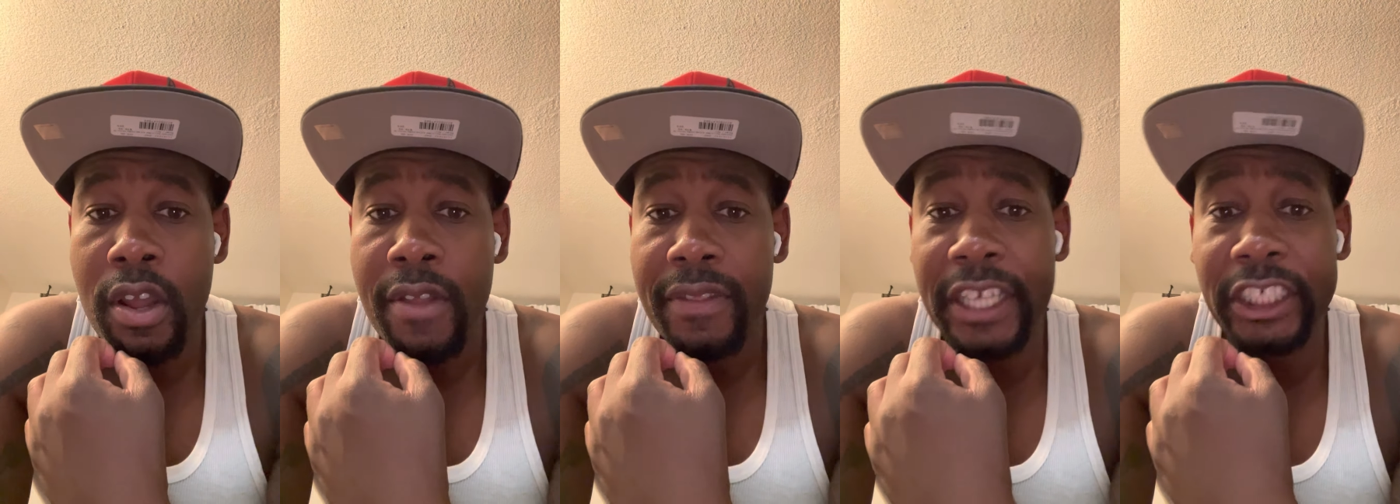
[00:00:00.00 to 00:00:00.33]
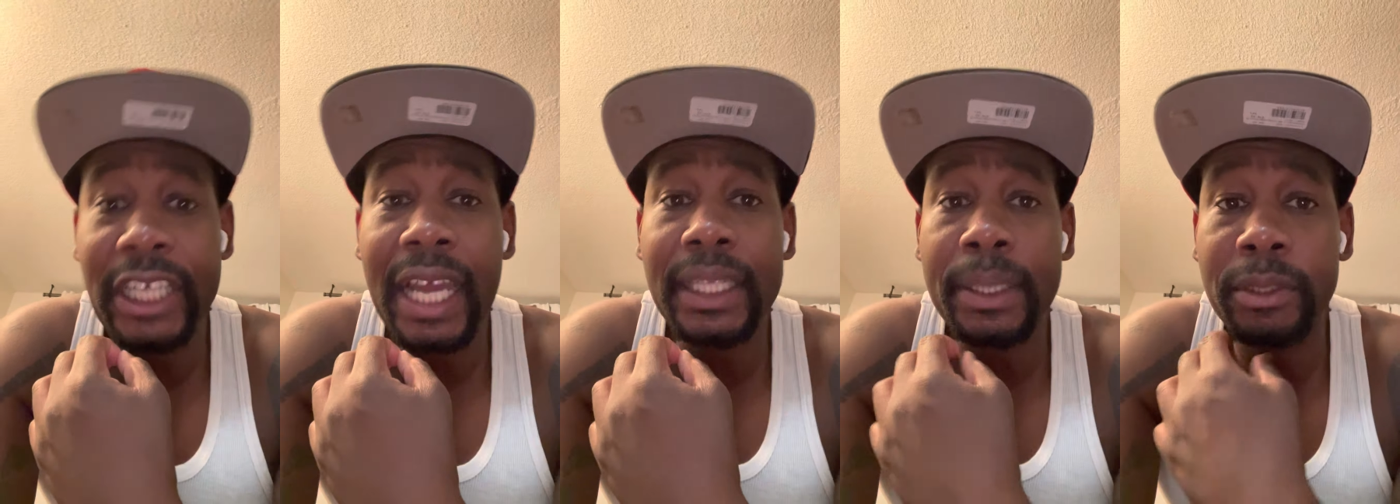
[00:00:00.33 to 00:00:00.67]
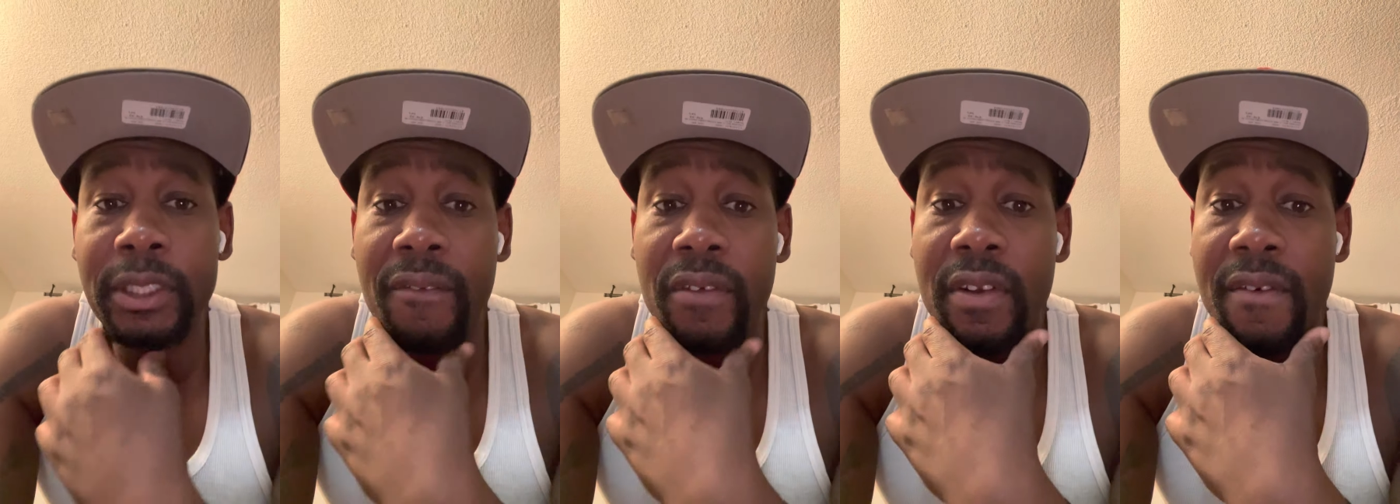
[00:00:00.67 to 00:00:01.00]
They shot
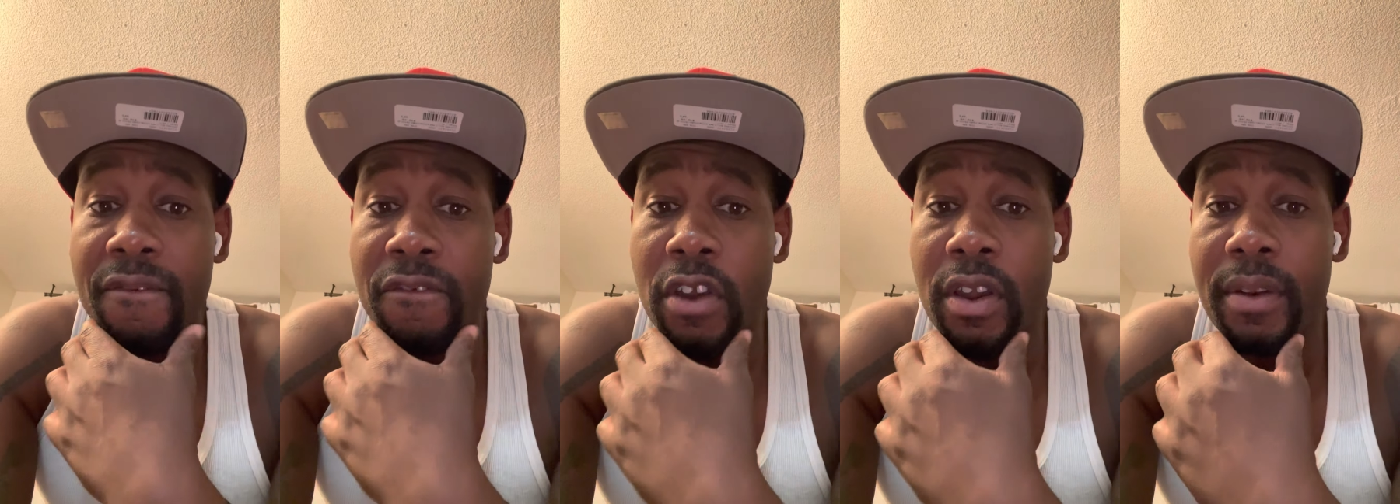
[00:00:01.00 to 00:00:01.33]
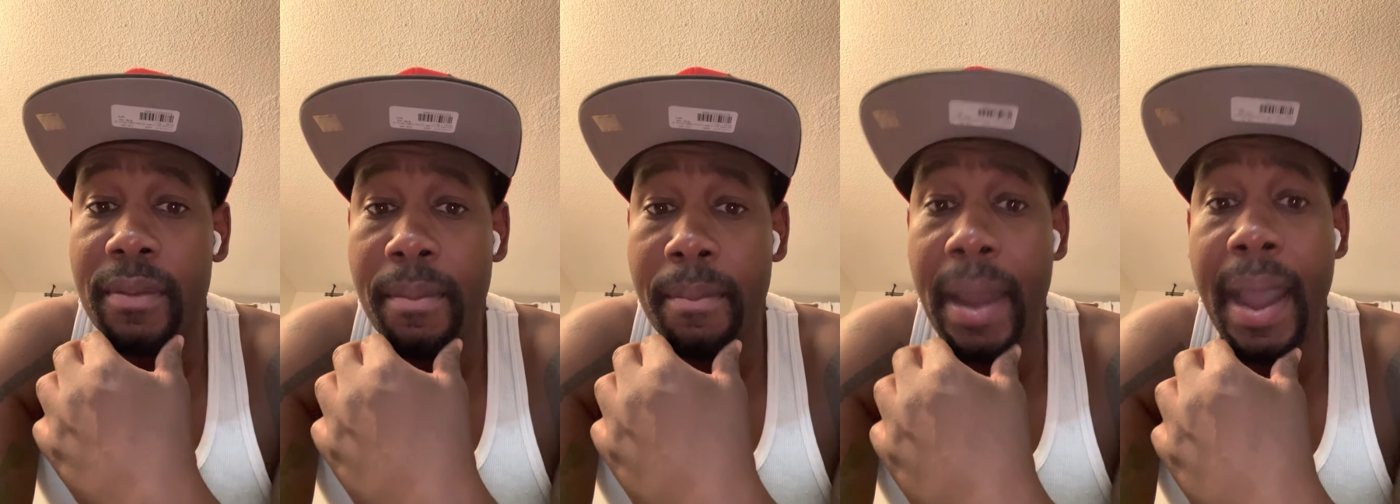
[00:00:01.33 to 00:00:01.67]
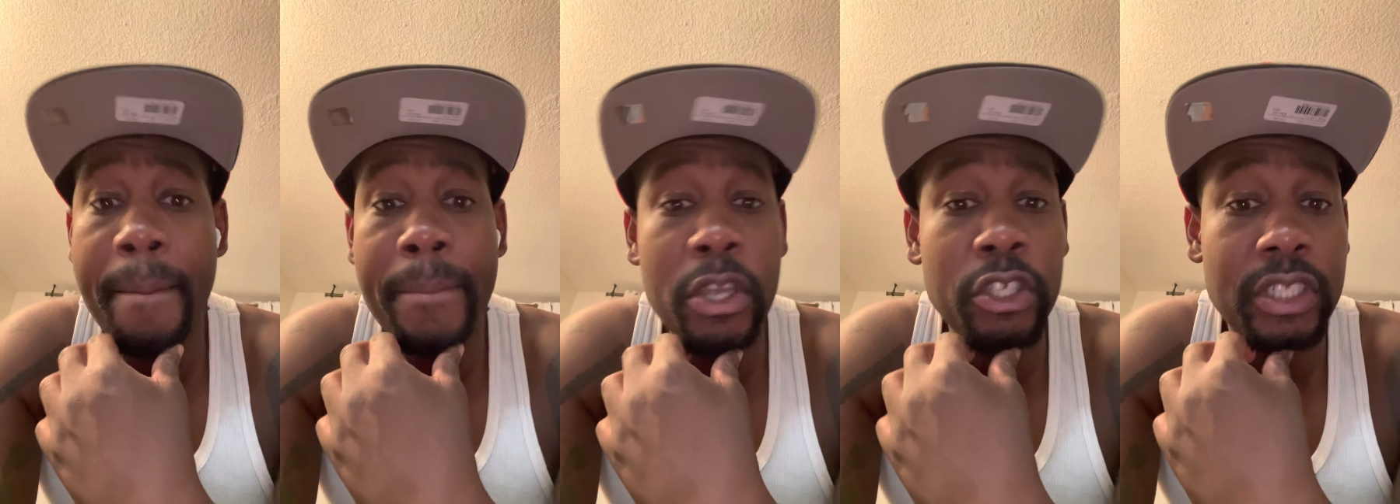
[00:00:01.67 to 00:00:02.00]
themselves in the foot by
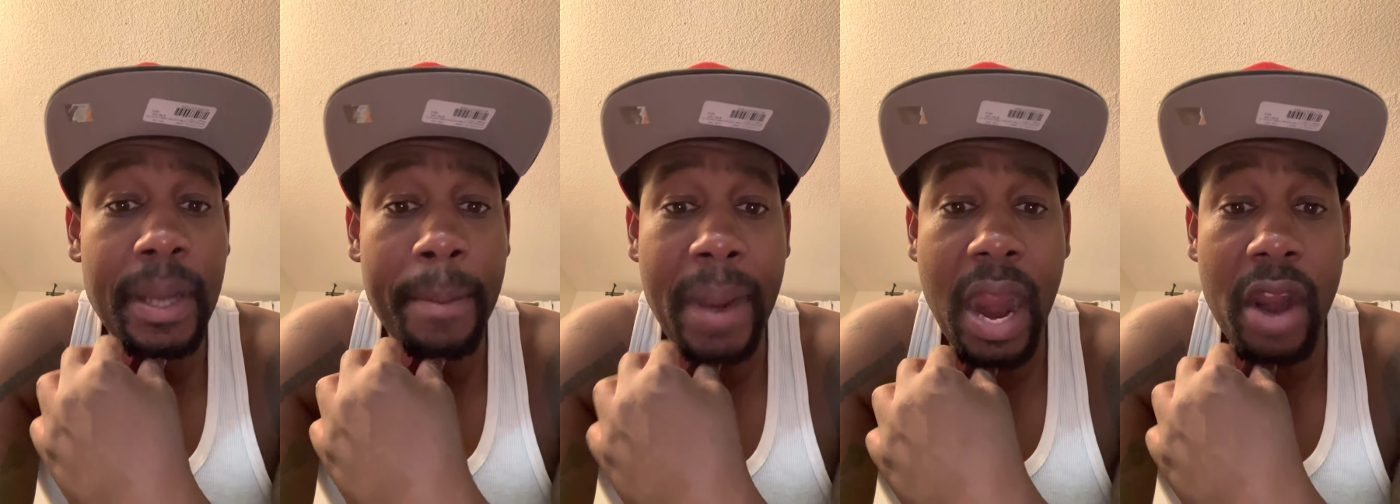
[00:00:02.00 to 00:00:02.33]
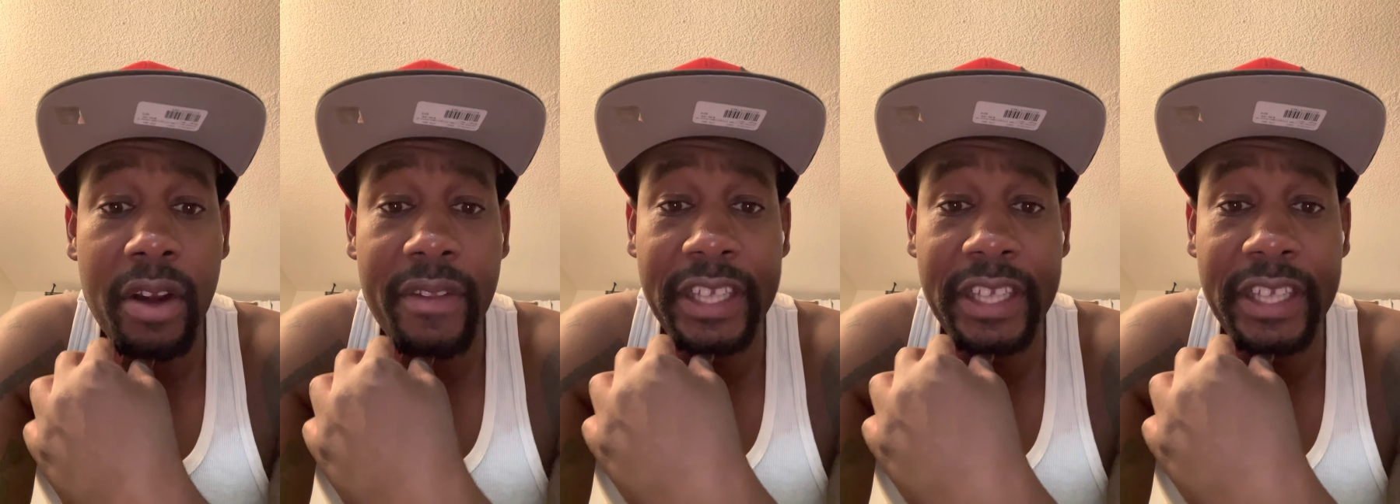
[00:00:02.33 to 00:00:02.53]
abusing their power.